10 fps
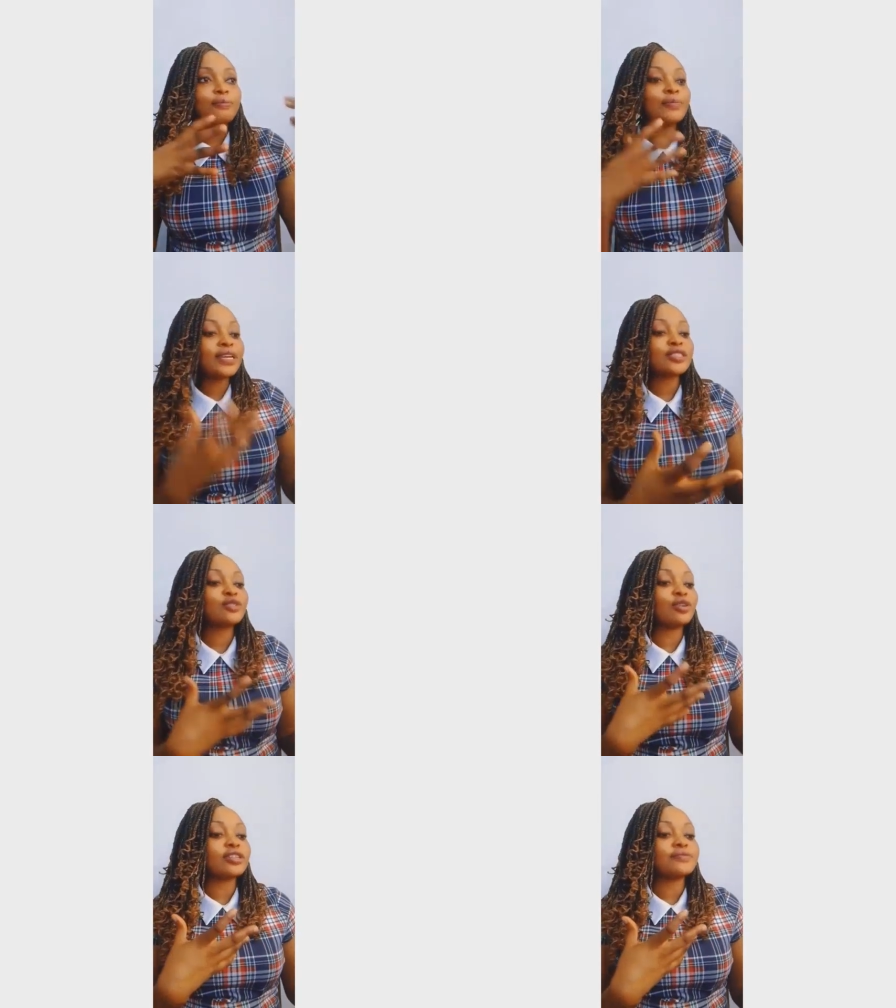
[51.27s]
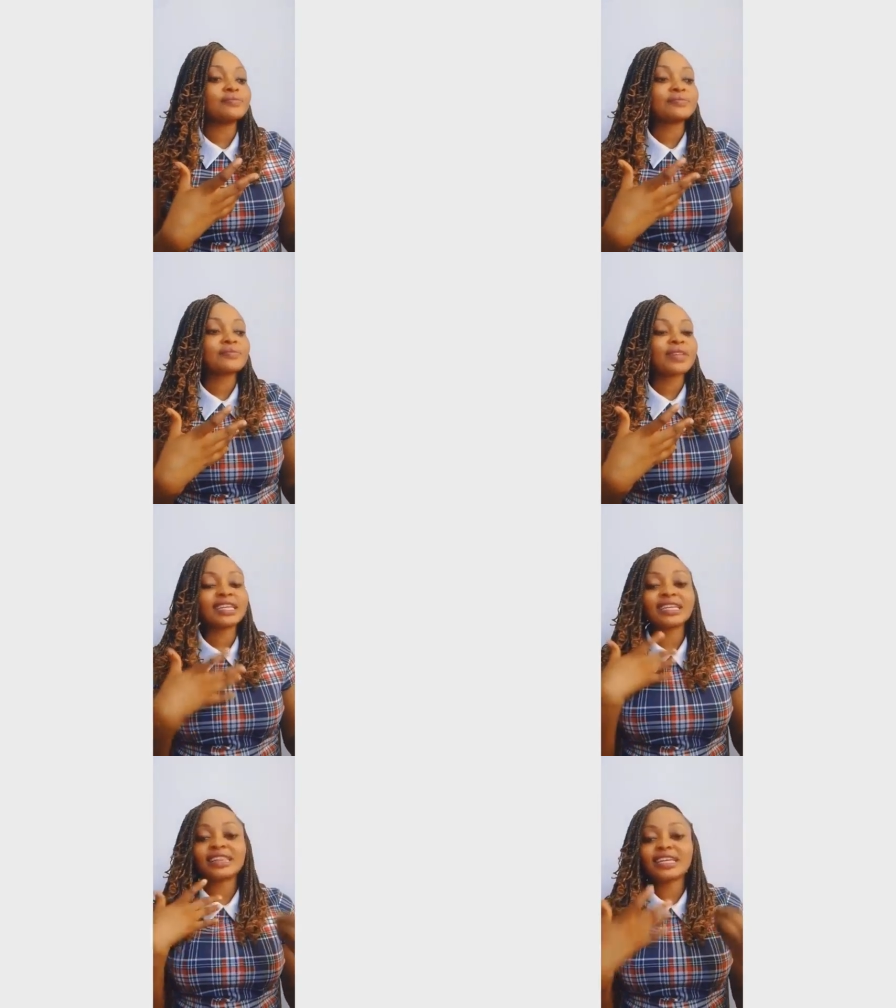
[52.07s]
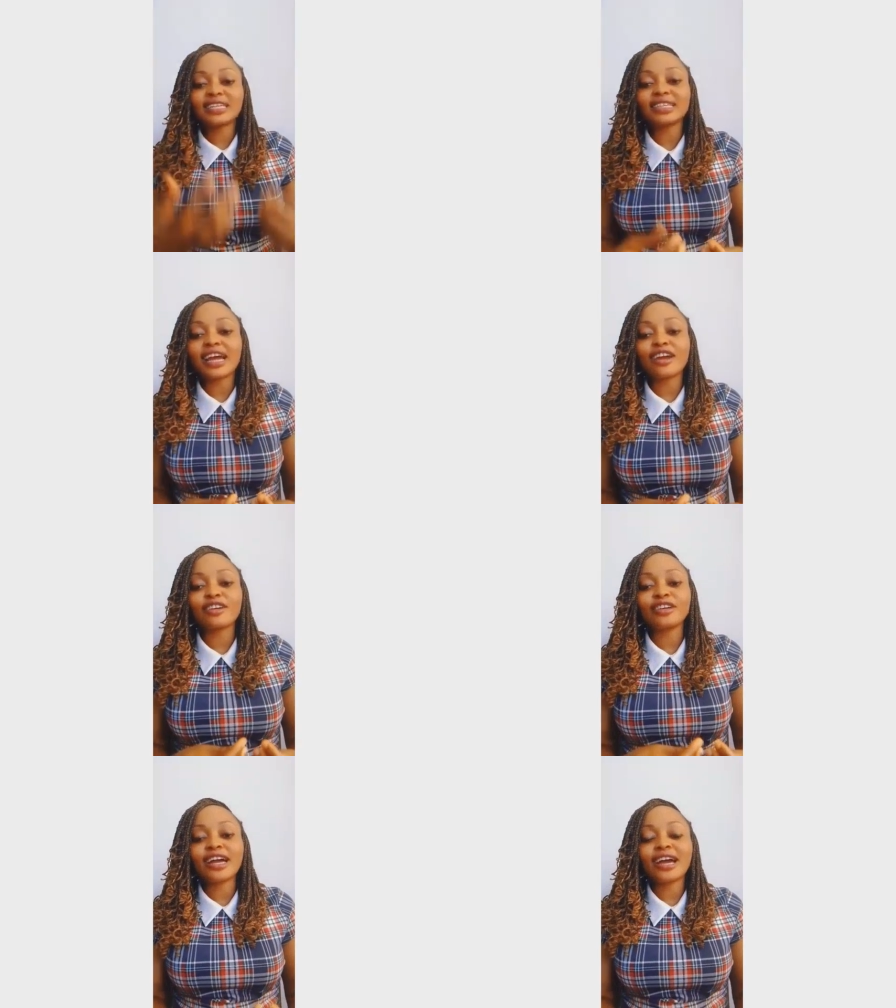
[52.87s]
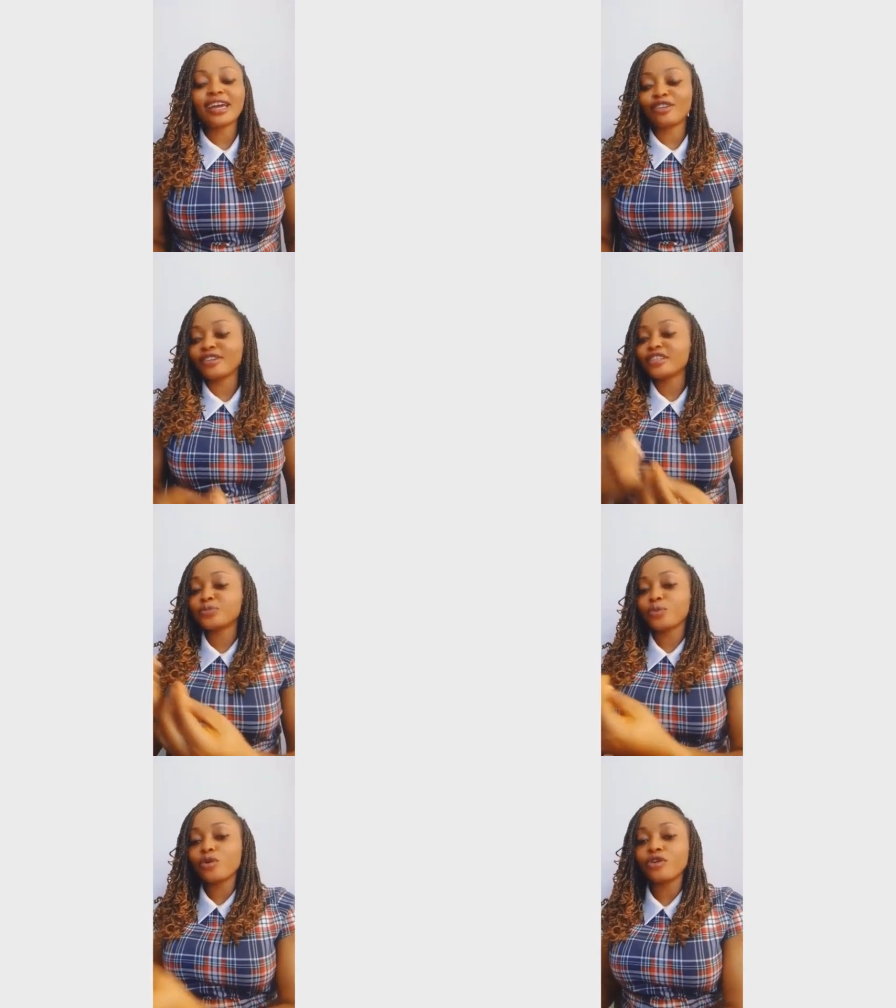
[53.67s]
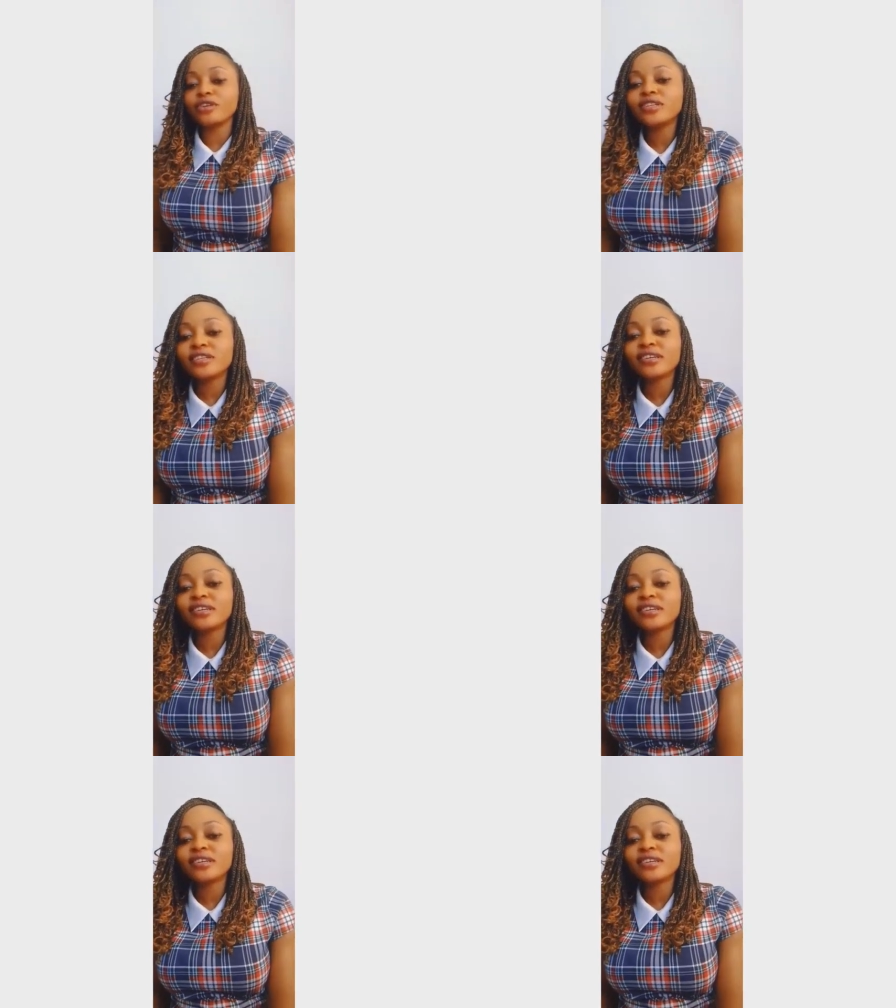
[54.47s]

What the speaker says: based on the things I already spoke on.